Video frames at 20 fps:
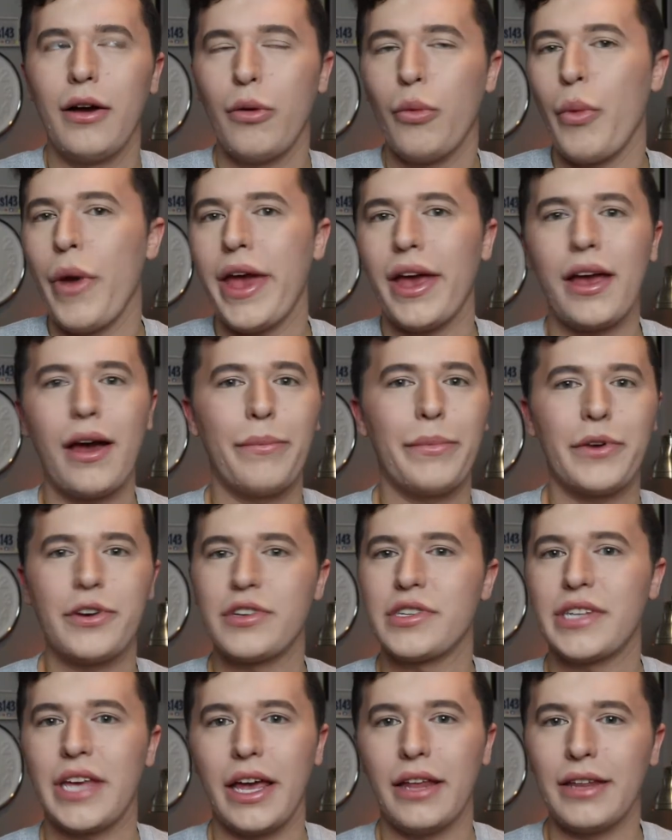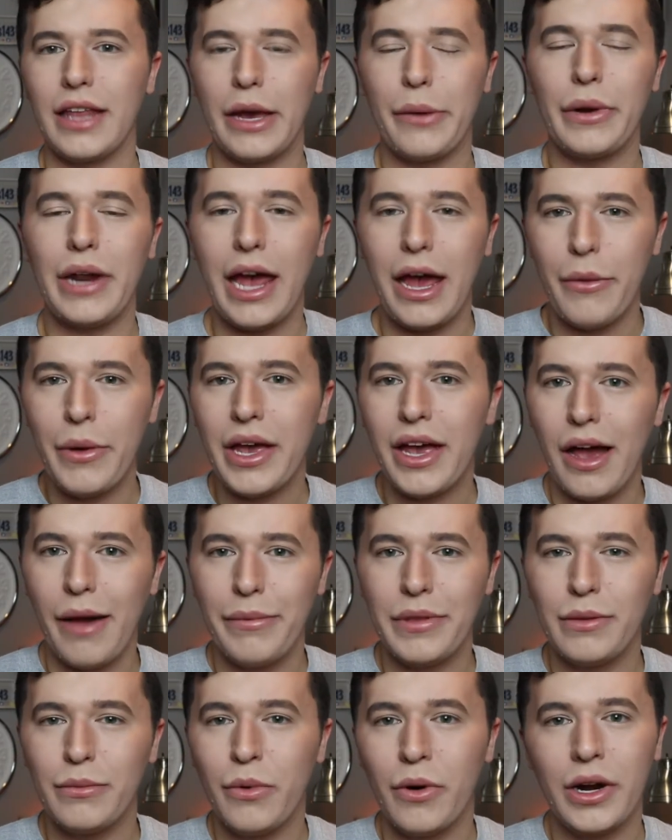wake up your skin. Like when I wake
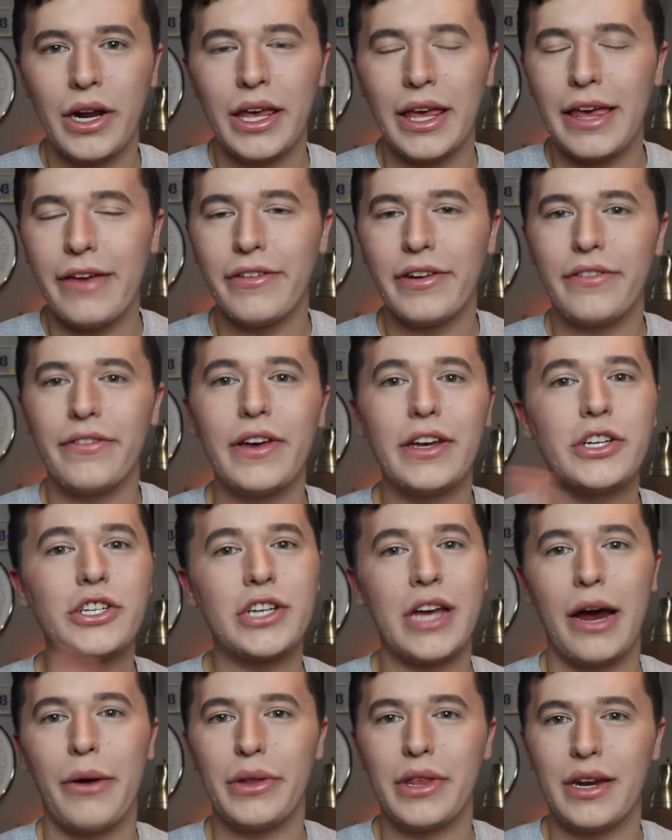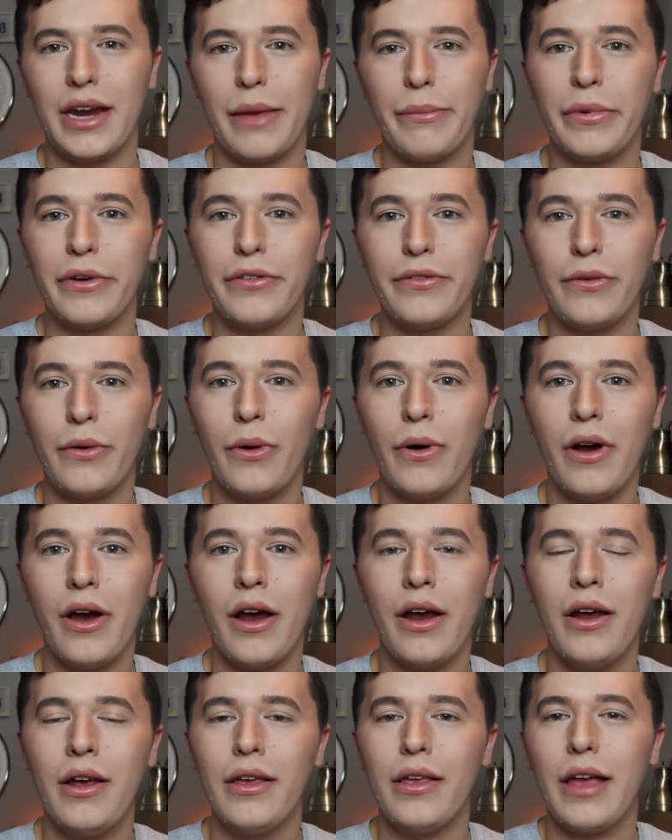up in the morning, even if I showered the night
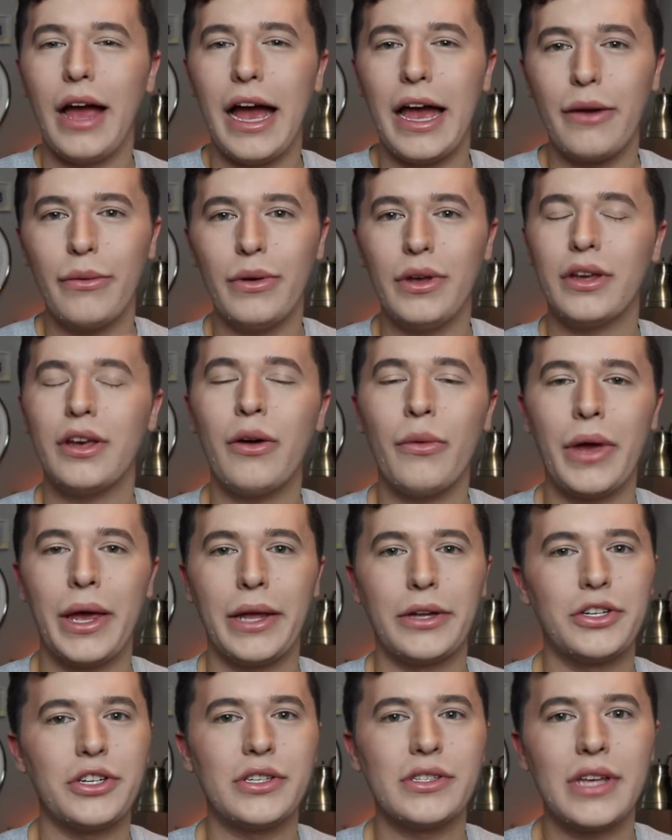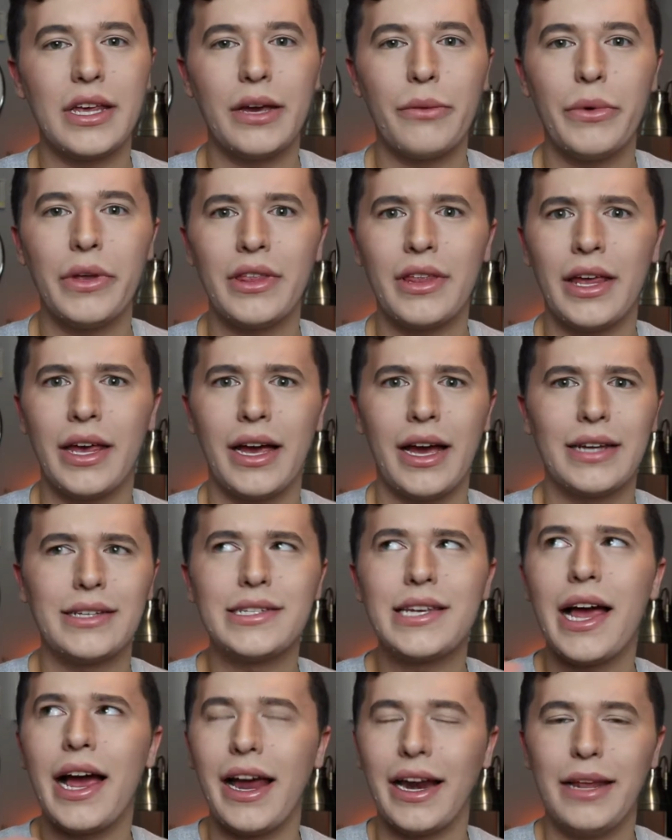before, I will go in just like with like a
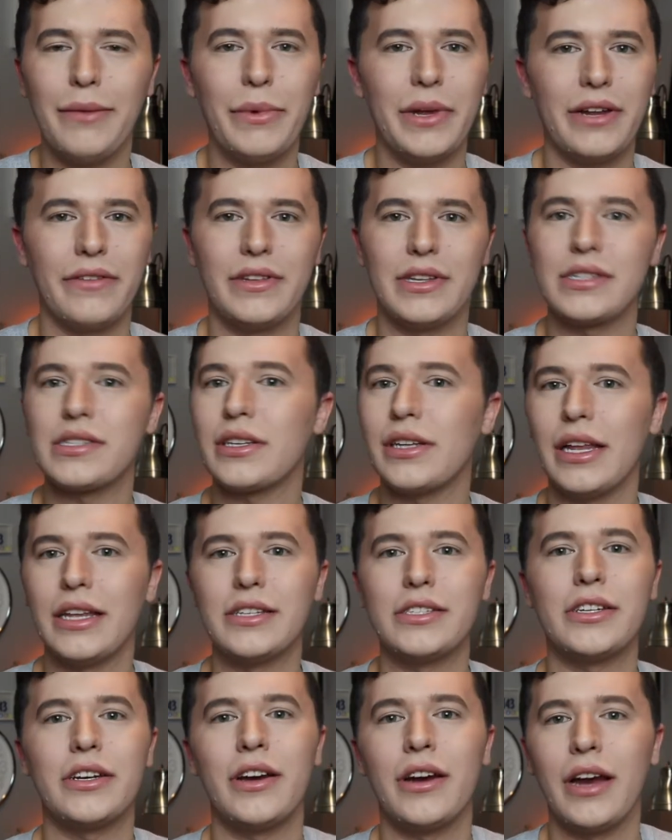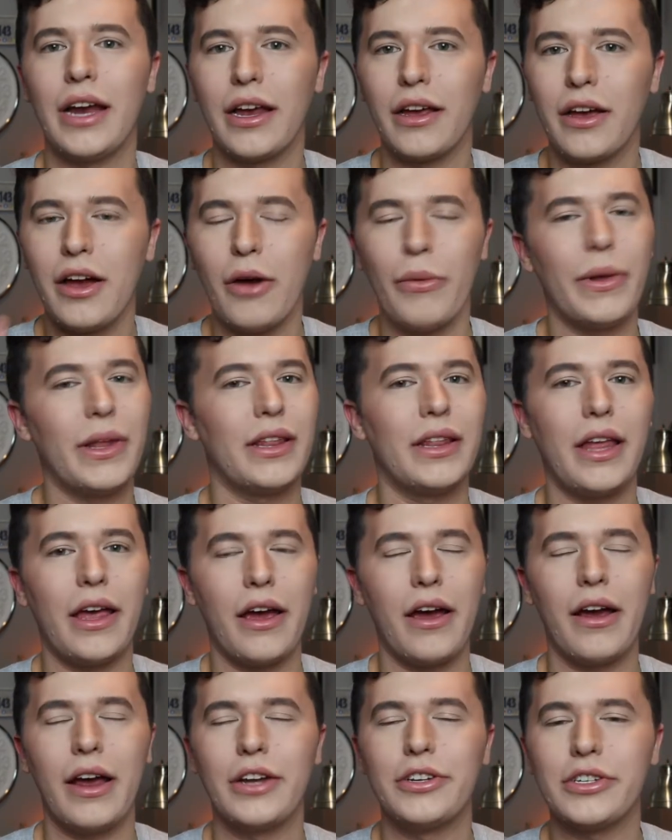tiny bit of this cleanser and go in
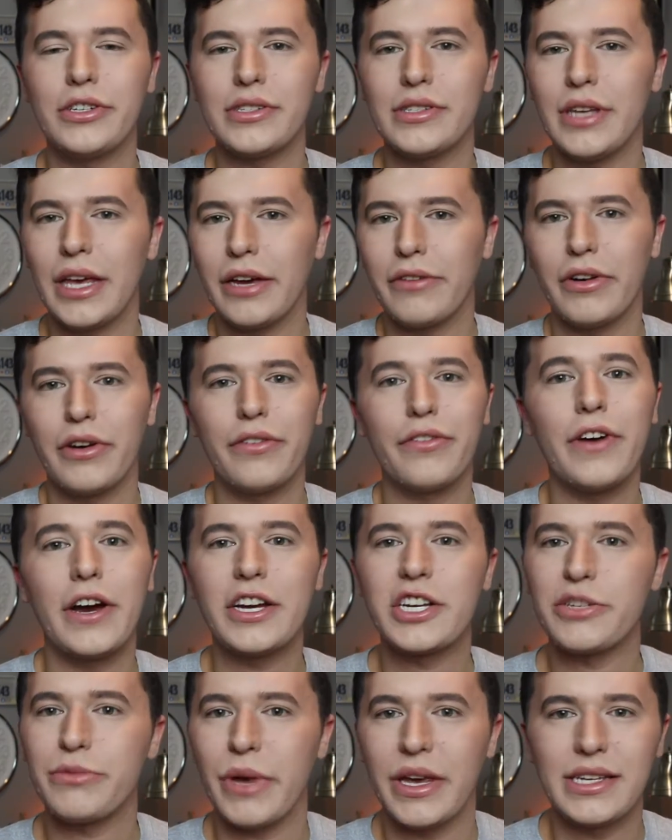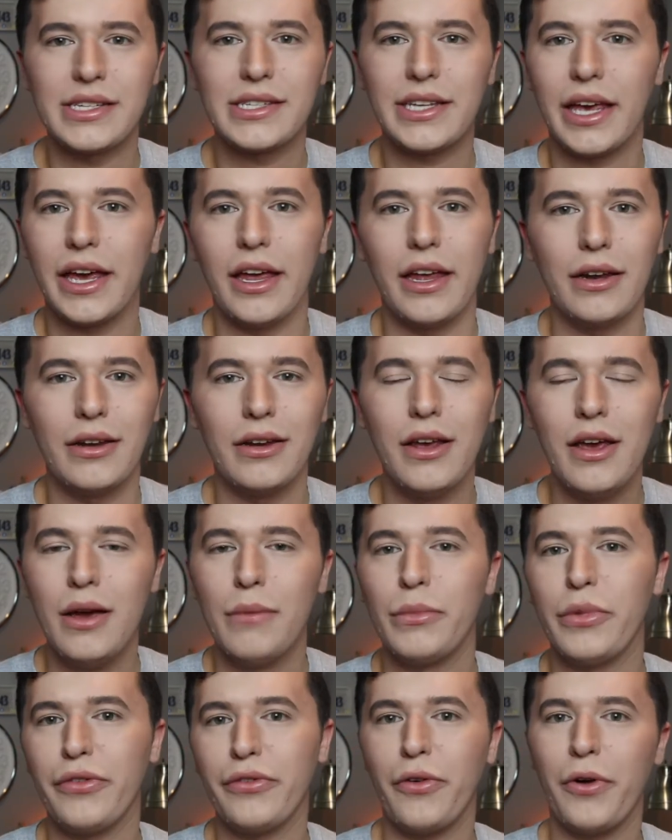there and just like refresh my skin
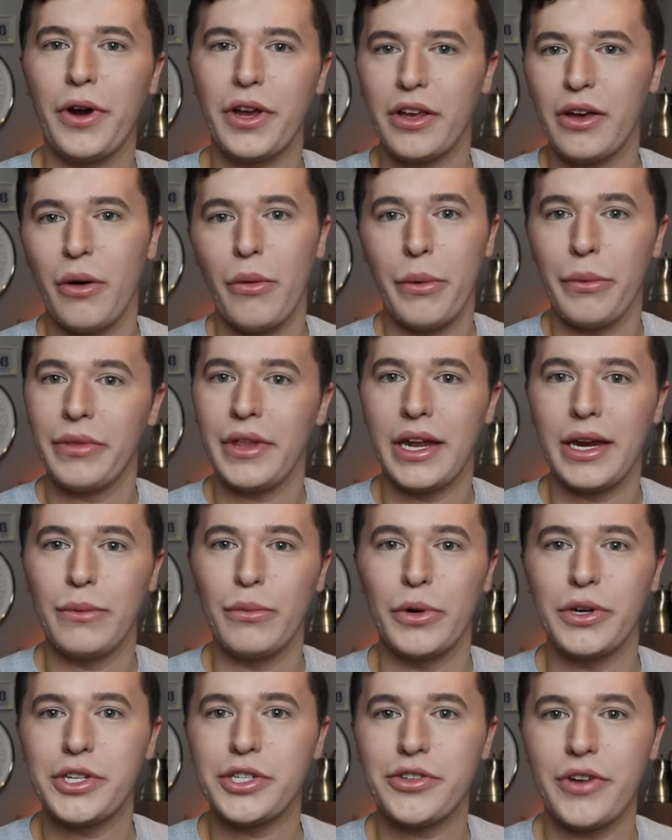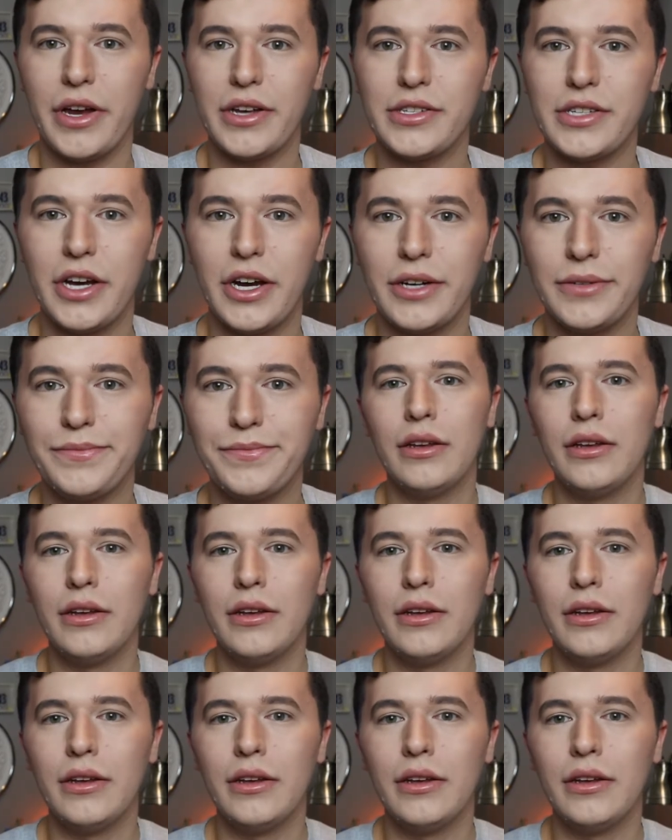before I go in with any moisturizer.